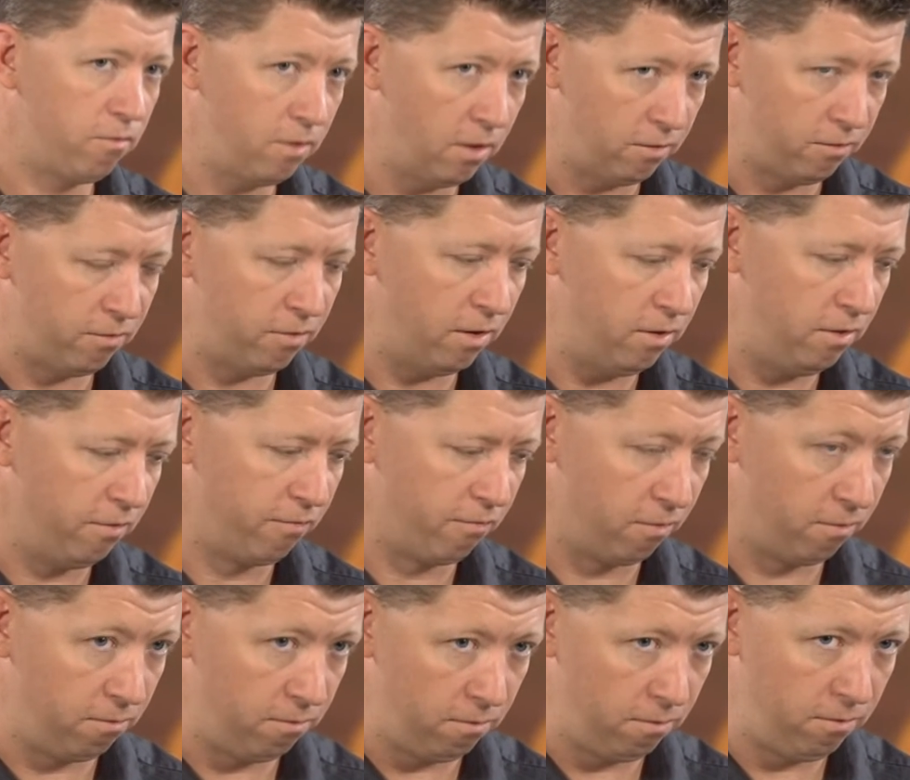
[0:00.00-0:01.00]
That's a
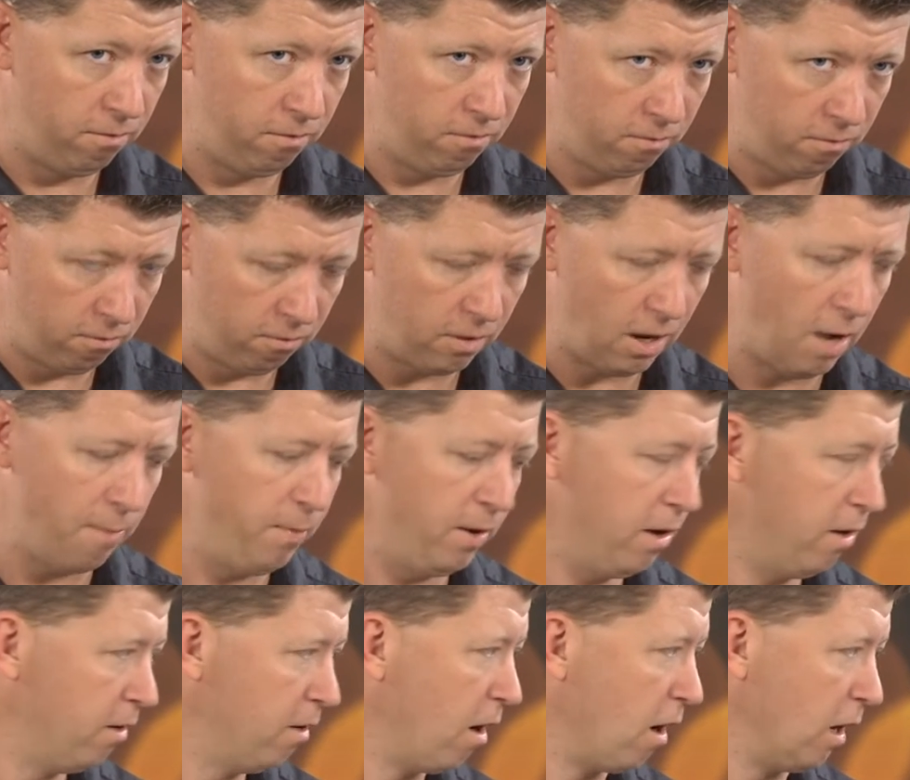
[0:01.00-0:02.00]
different topic
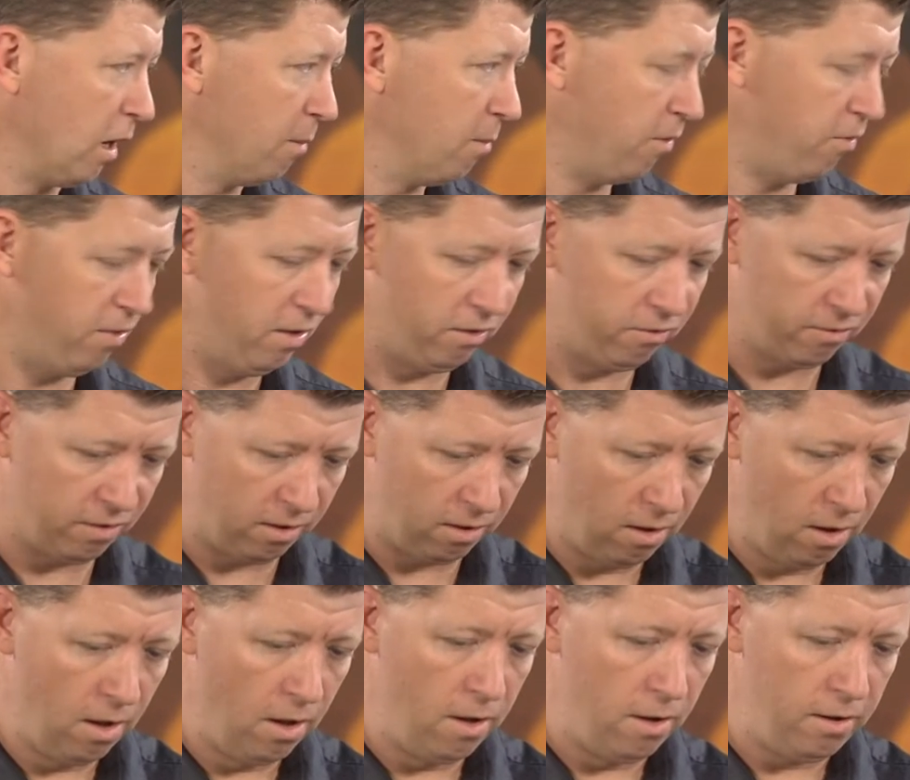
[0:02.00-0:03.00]
entirely, but things like
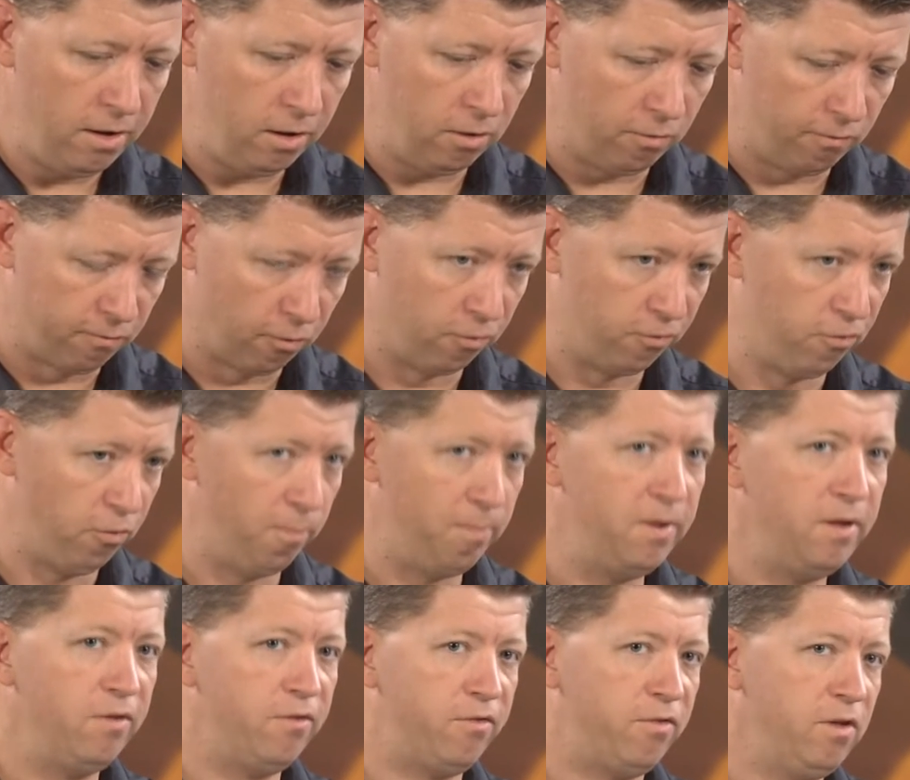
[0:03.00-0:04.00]
virtual
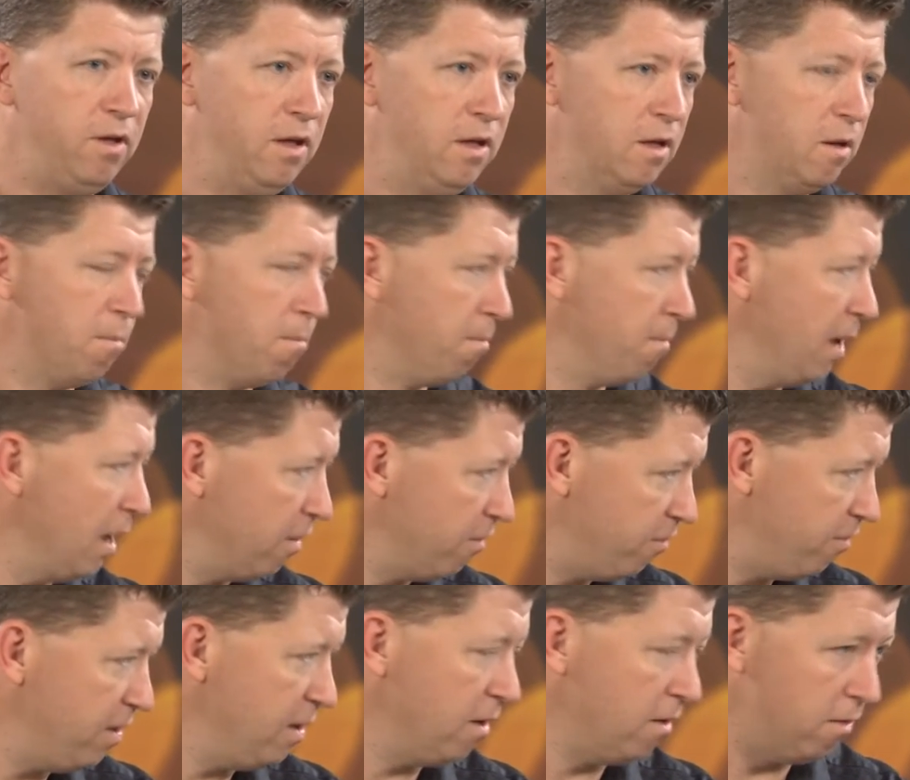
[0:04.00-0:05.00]
PC and
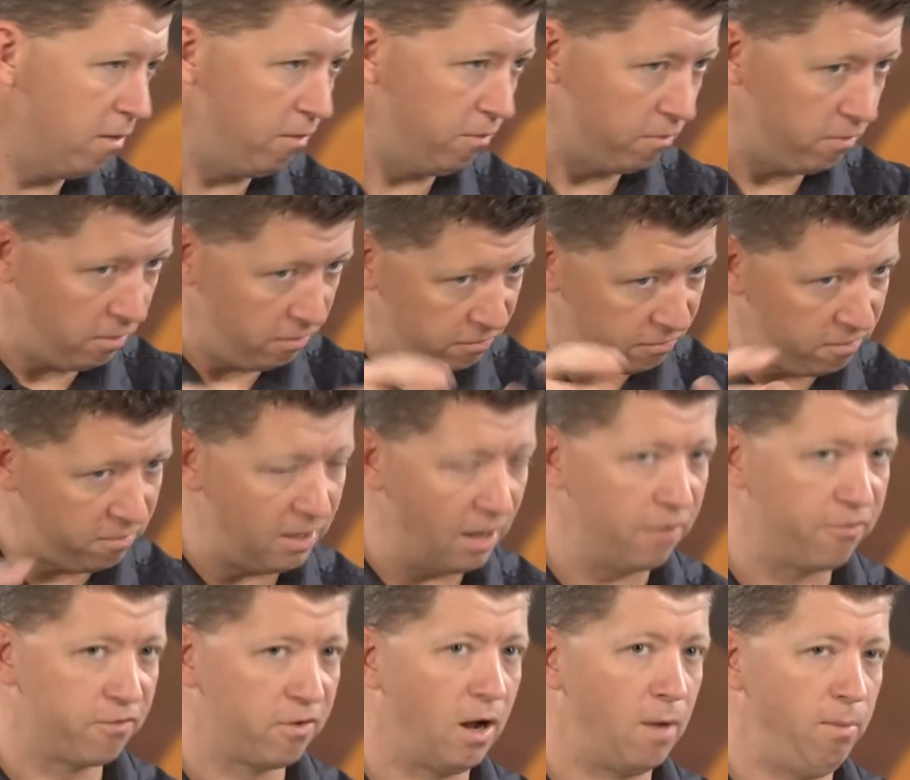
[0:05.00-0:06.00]
MEDV and these
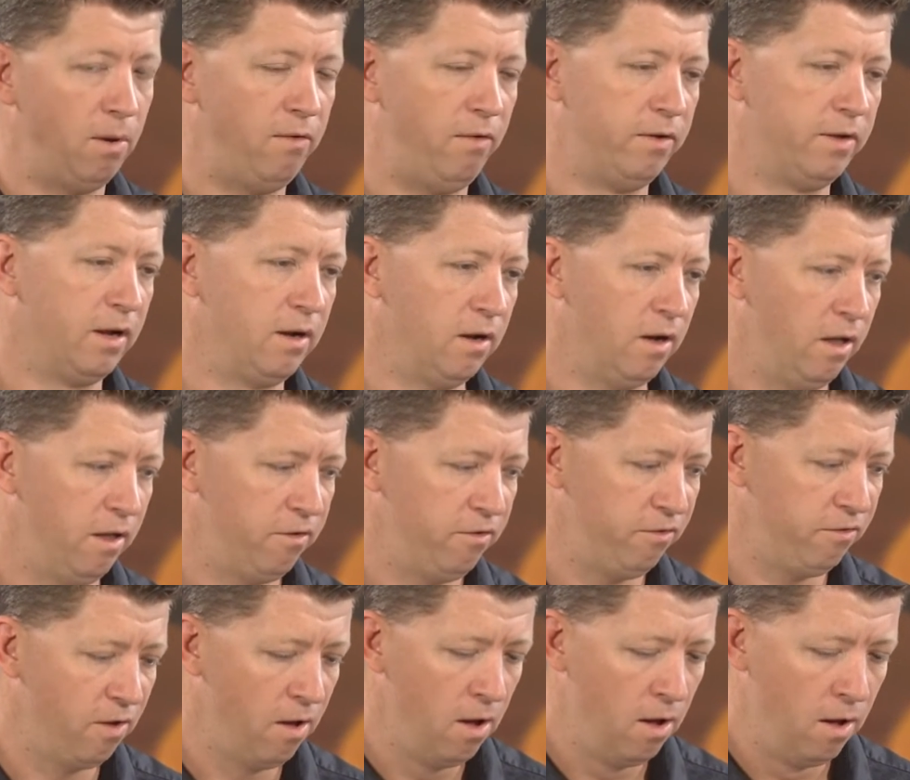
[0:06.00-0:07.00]
desktop level
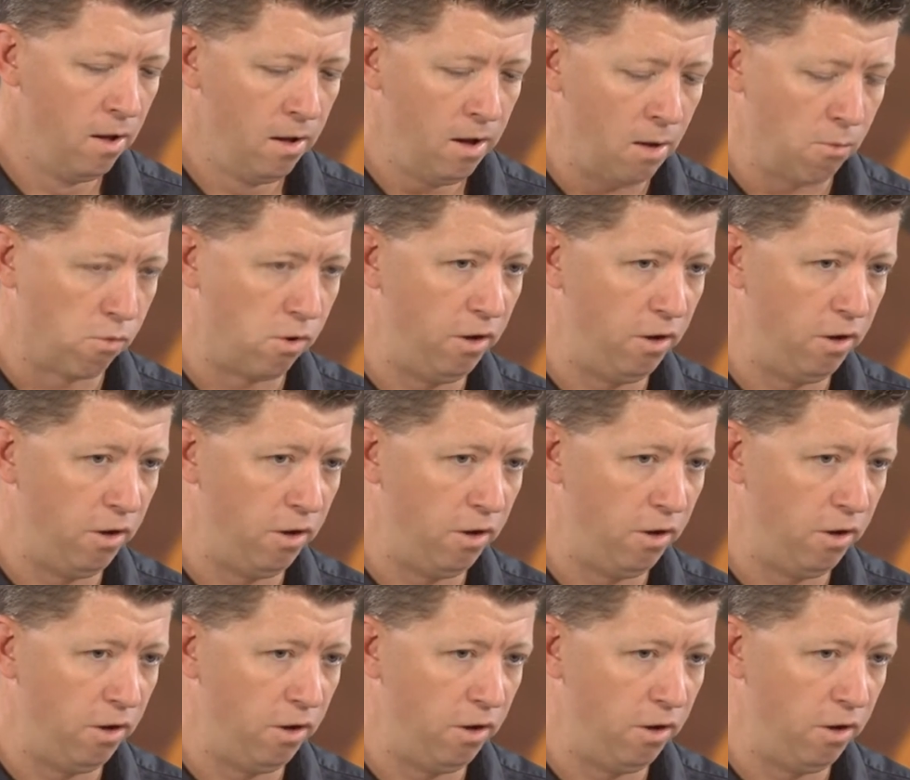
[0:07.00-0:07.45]
technologies. And we're